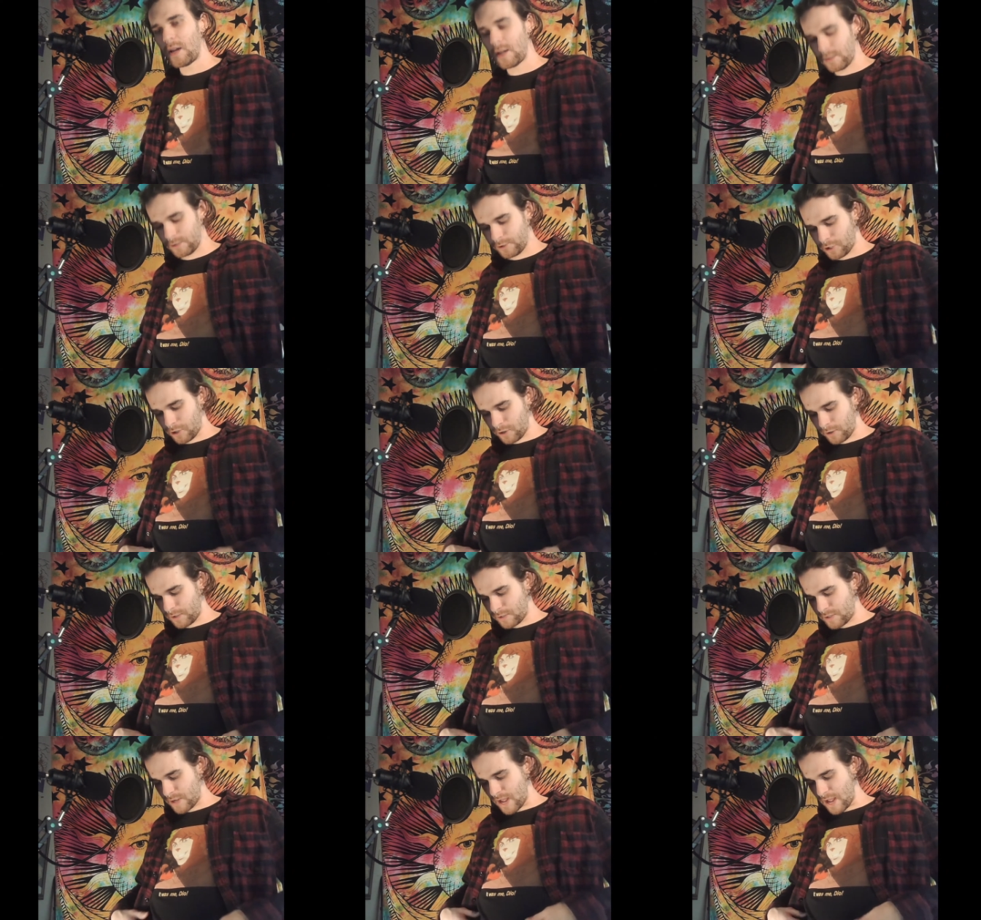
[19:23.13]
Shirt of the
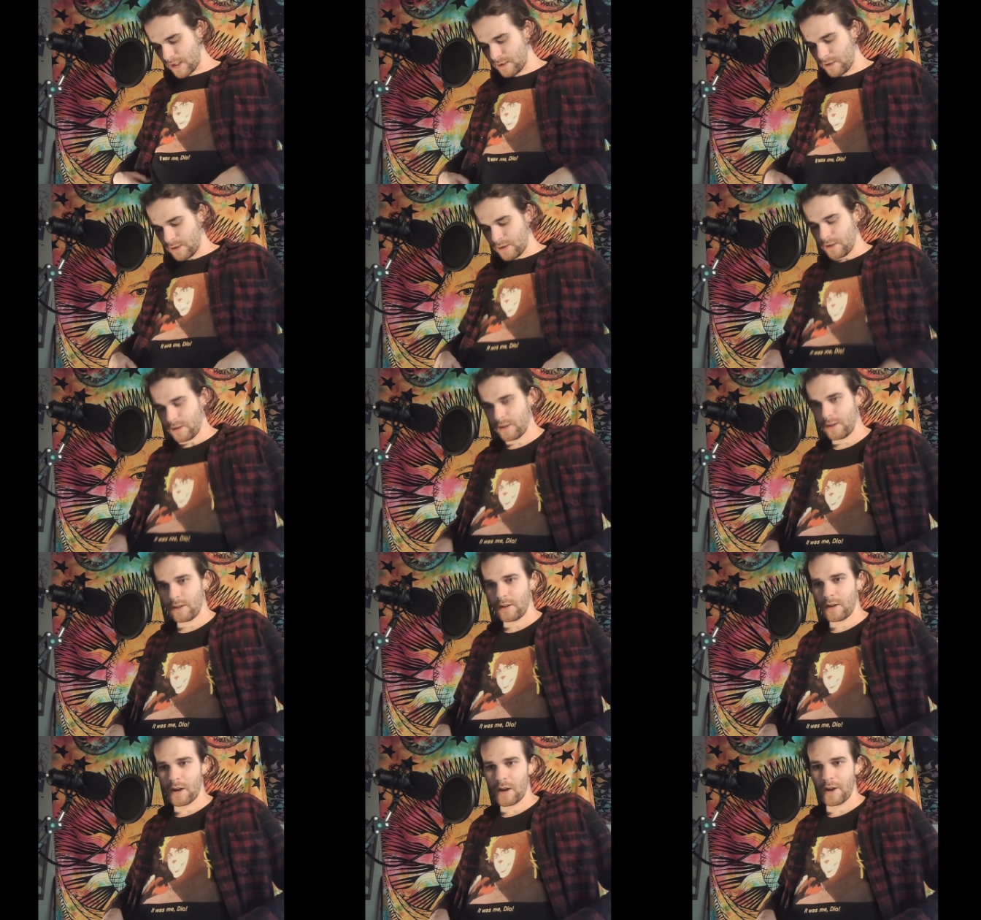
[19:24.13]
day.
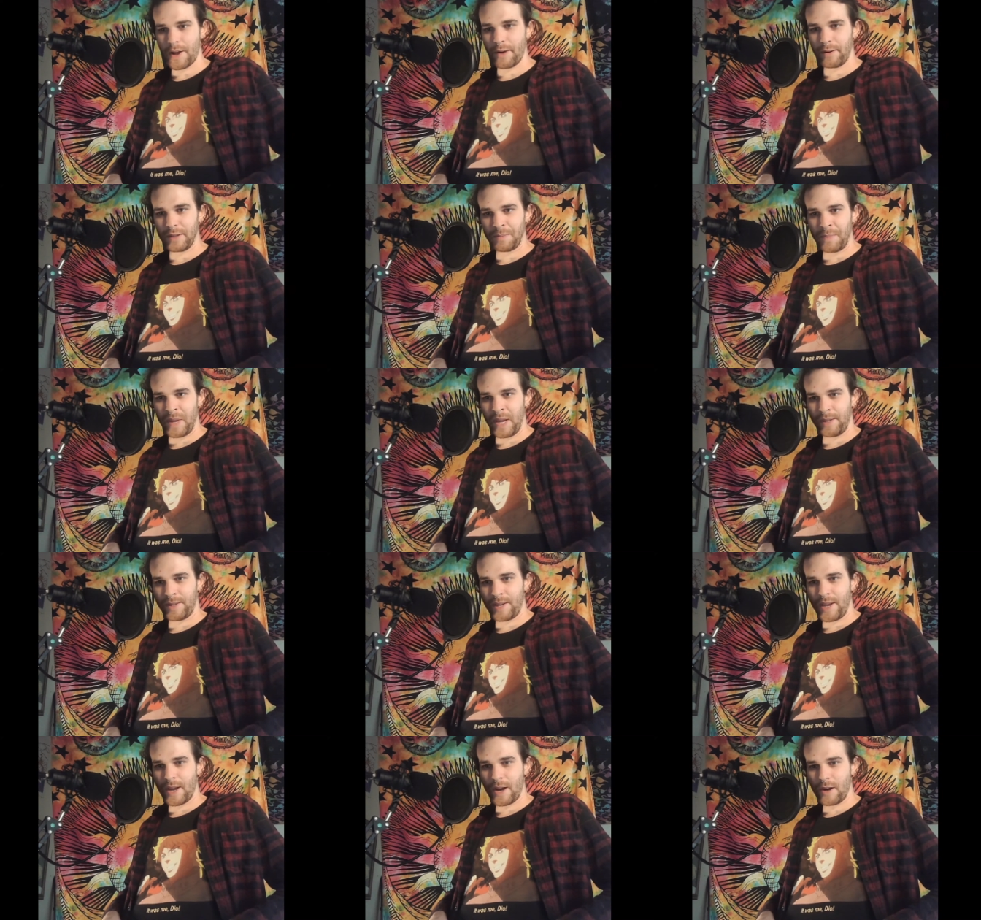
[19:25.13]
It was me,
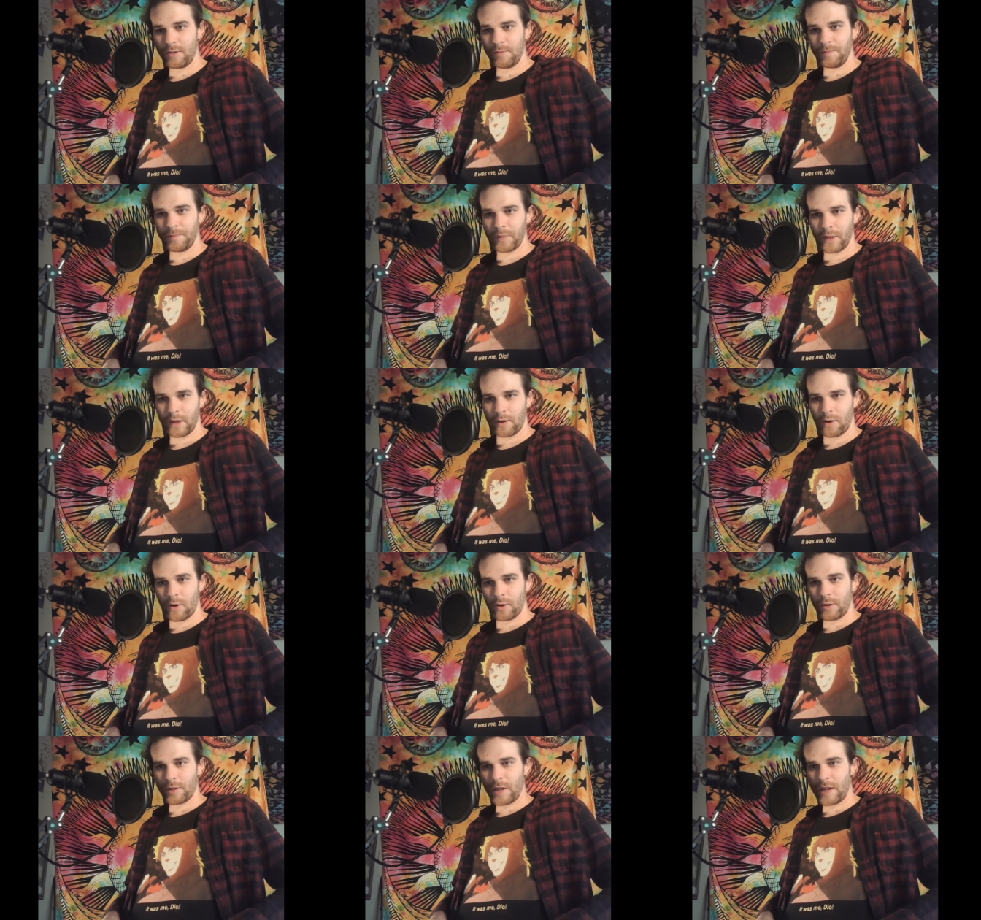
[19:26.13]
Dio.
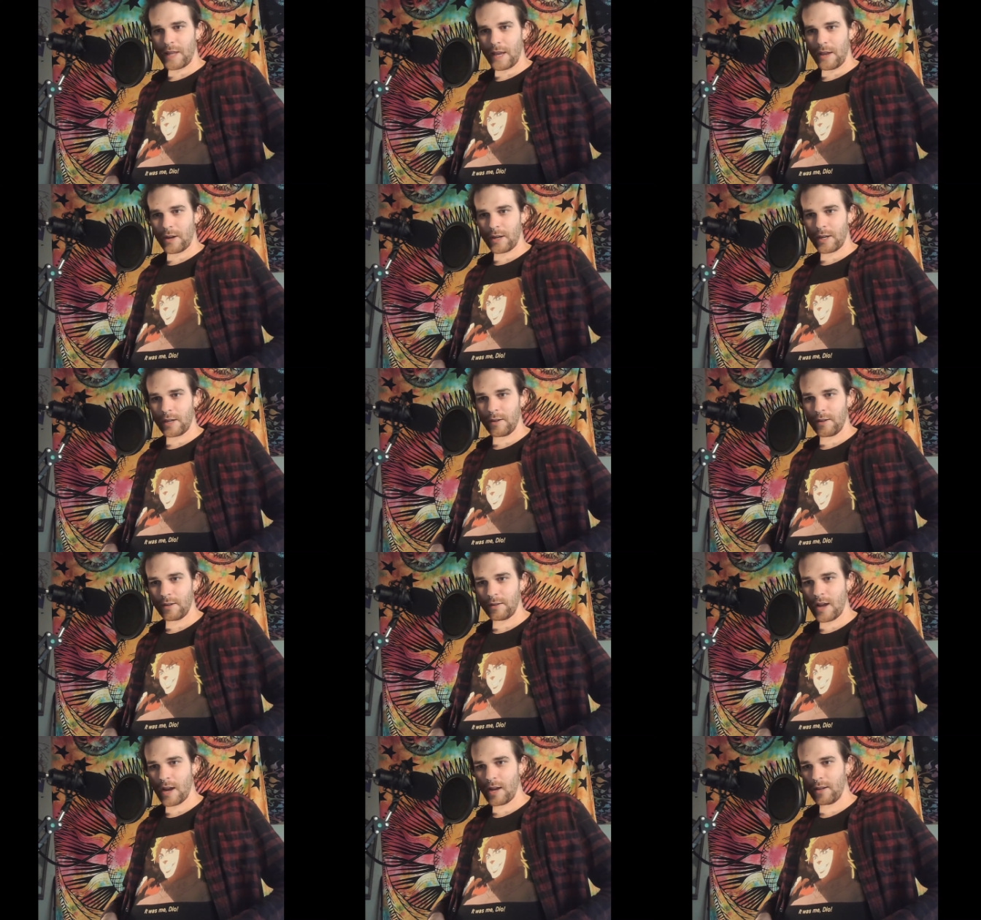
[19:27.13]
Cono de Dio
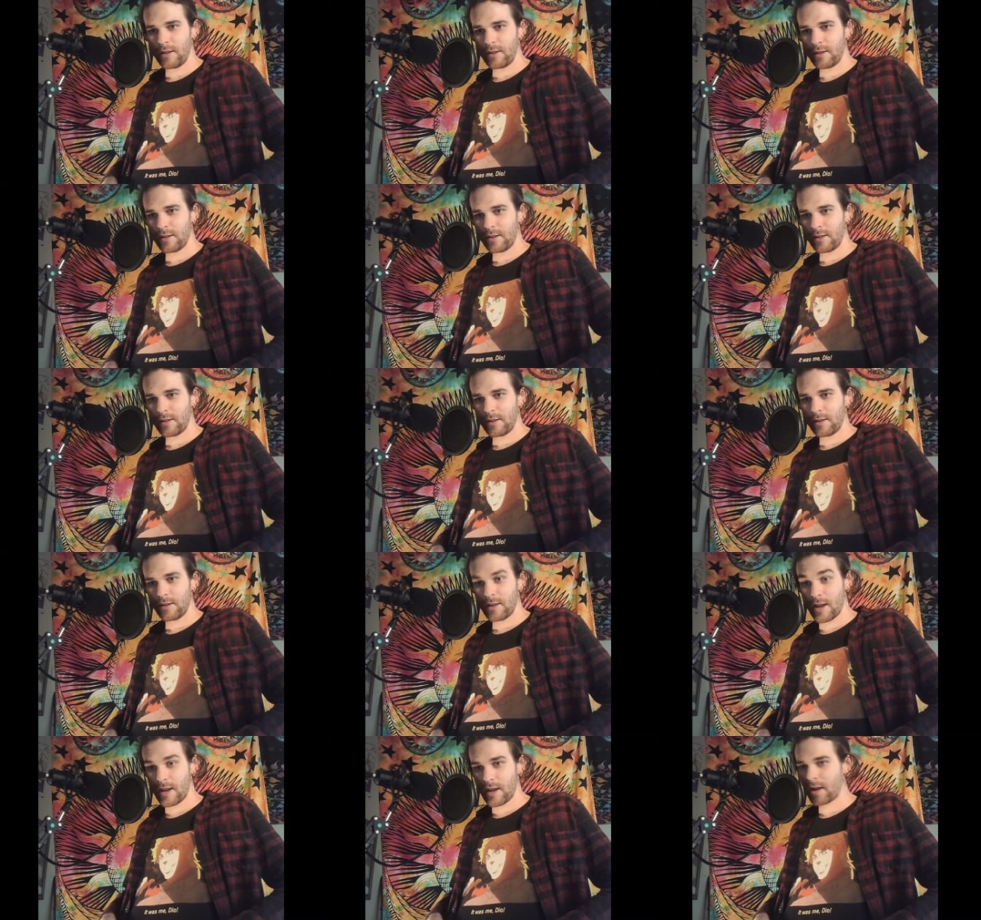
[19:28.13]
da?
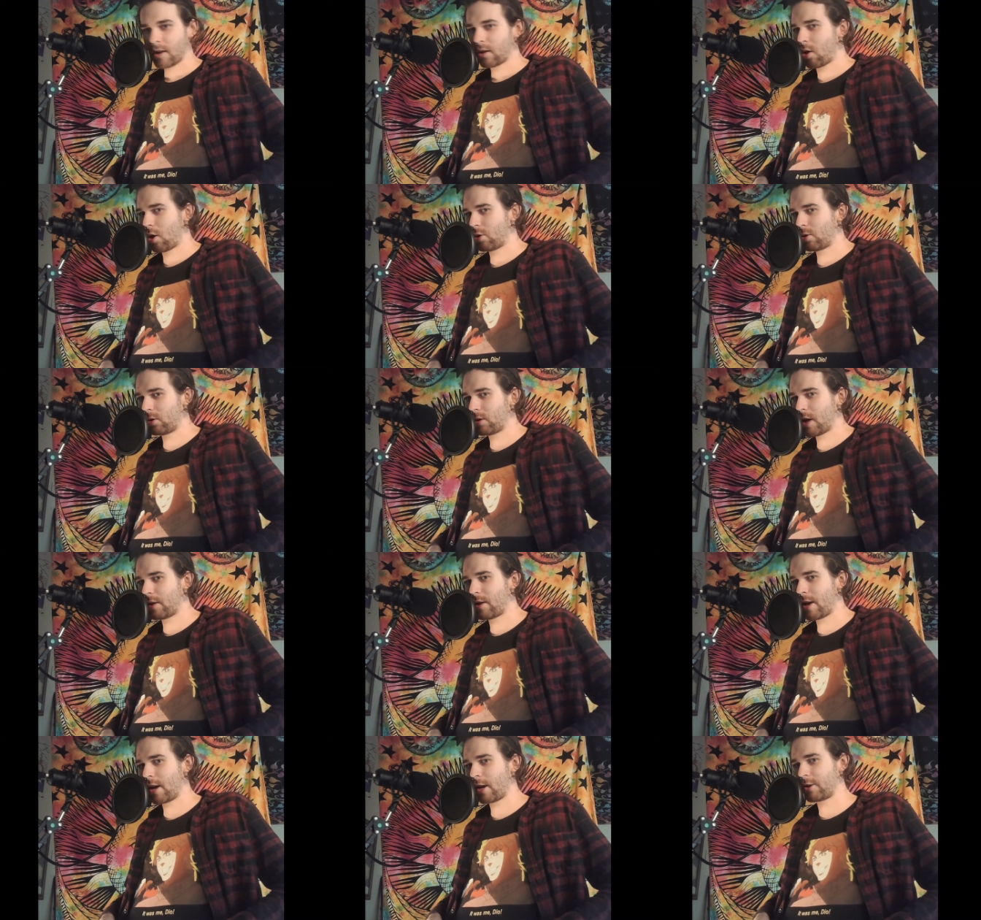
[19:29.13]
Yeah. Cono de
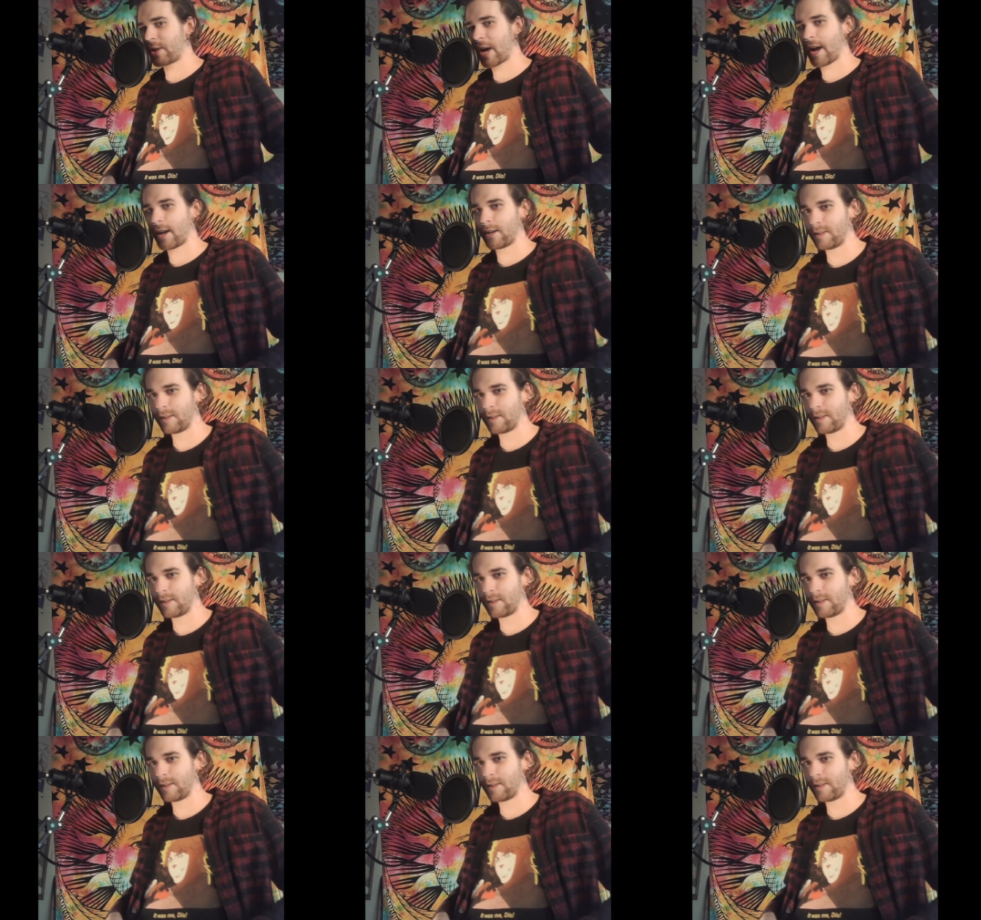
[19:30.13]
Dio da.